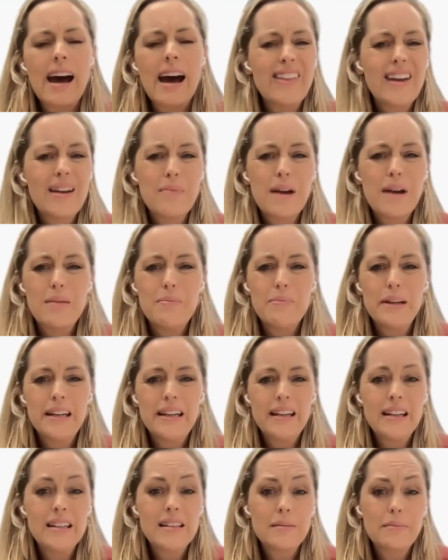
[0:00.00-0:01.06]
is
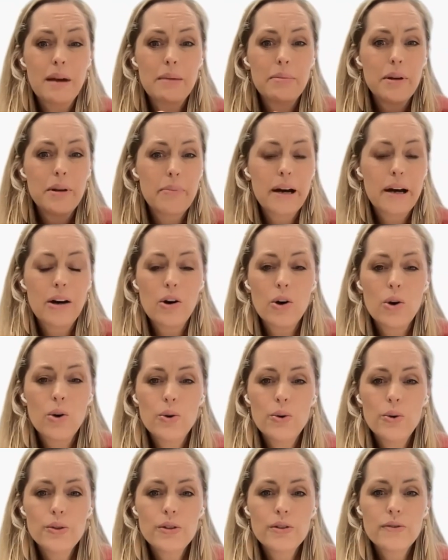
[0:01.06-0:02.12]
it maybe about
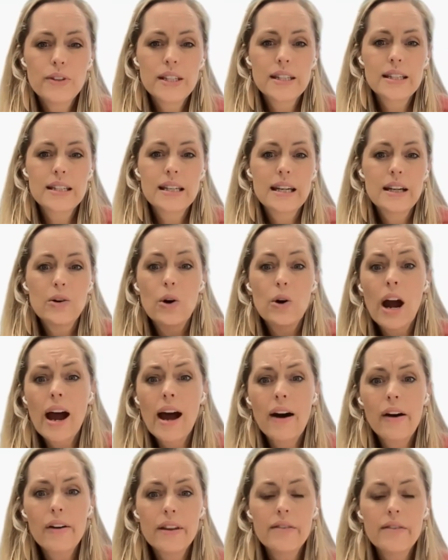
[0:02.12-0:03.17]
who's visiting or
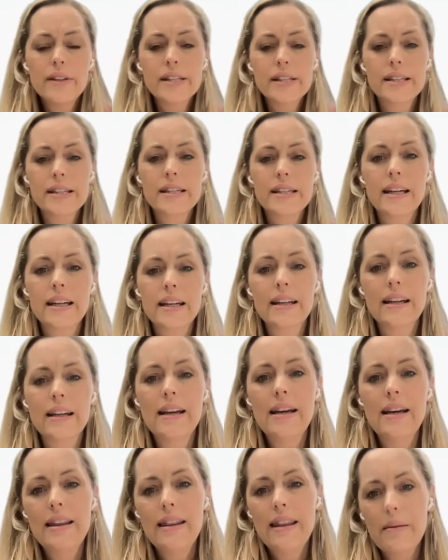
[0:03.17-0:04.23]
how they're visiting,
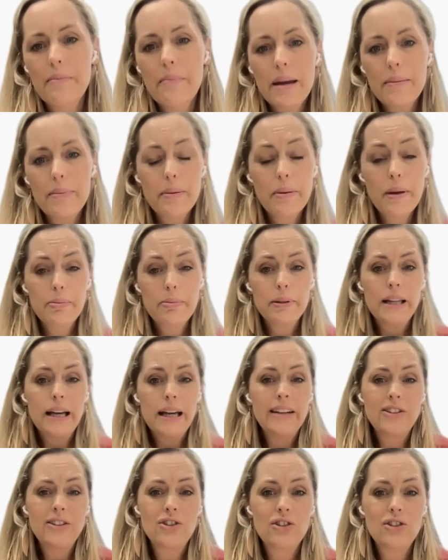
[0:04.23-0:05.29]
that maybe people
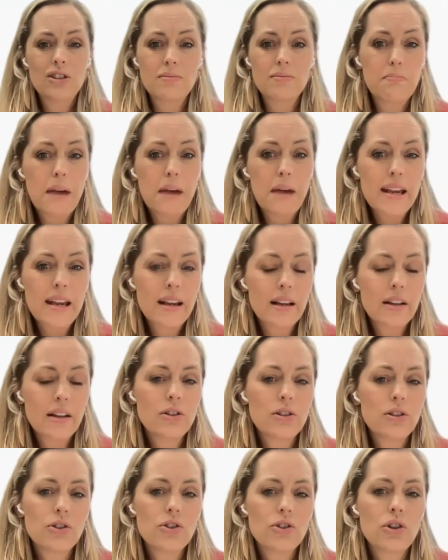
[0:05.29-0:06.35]
aren't just making it
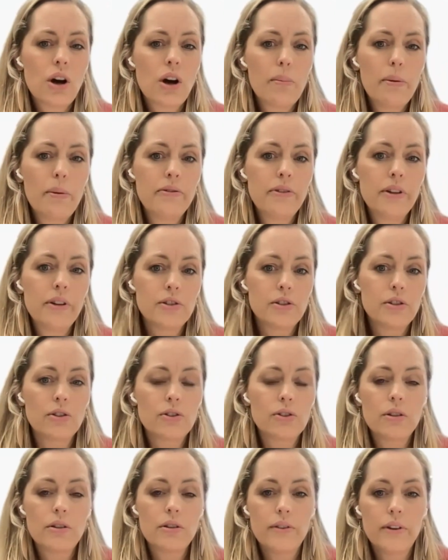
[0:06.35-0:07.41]
to the shop if it's
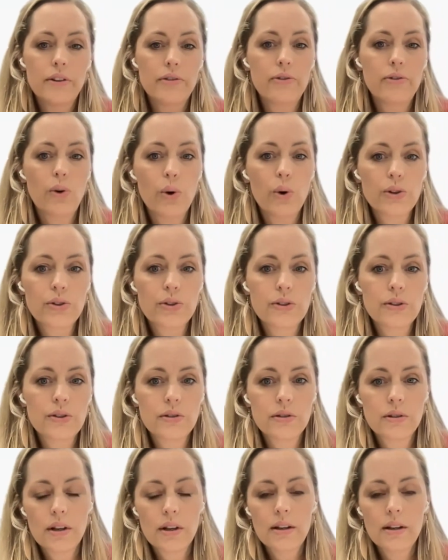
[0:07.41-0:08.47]
not sort of a
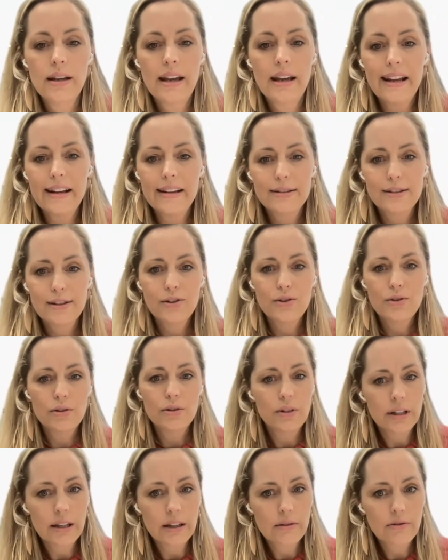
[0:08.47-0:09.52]
forced exit
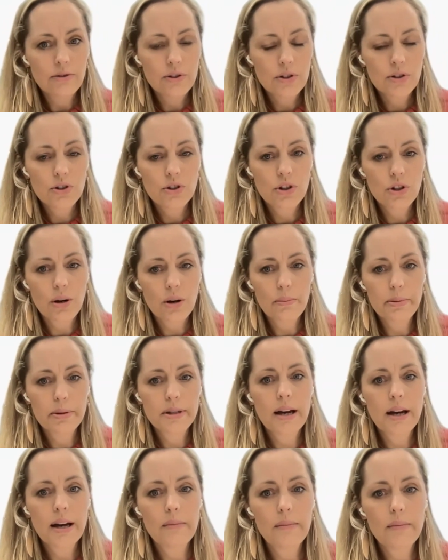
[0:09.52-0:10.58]
through the gift shop
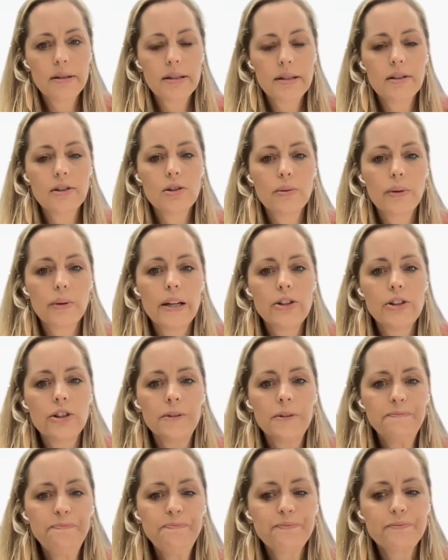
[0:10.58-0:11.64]
type
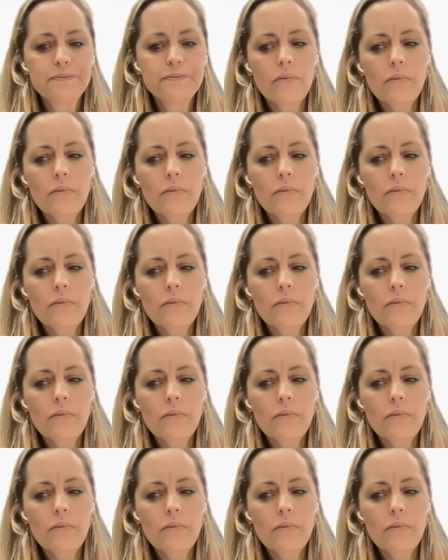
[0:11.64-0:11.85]
situation.